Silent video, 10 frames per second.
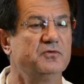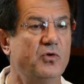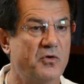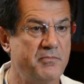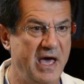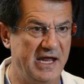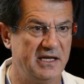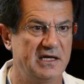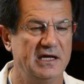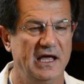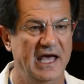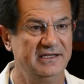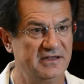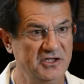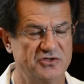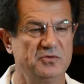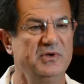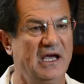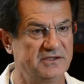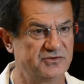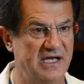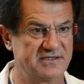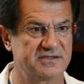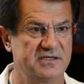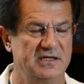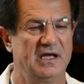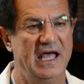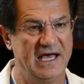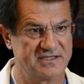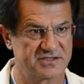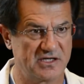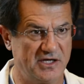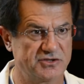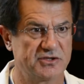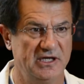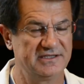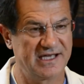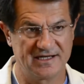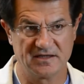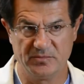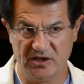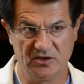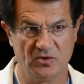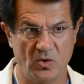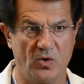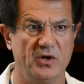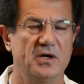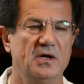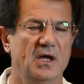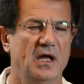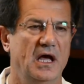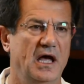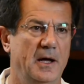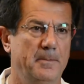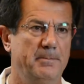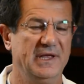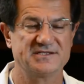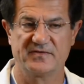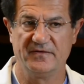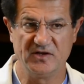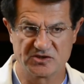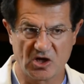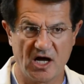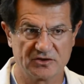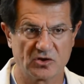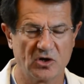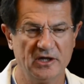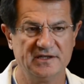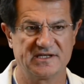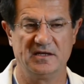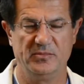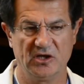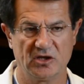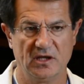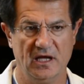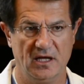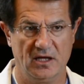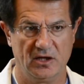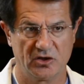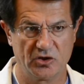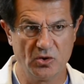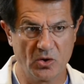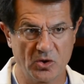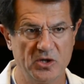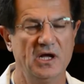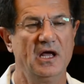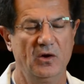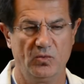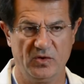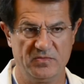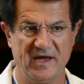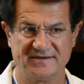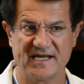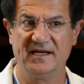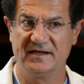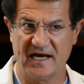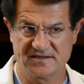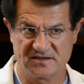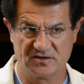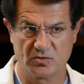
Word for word: for men, and it needs to be addressed as such. It cannot be ignored. Um, it's, if it's caught early, it can be uh, cured with maintaining excellent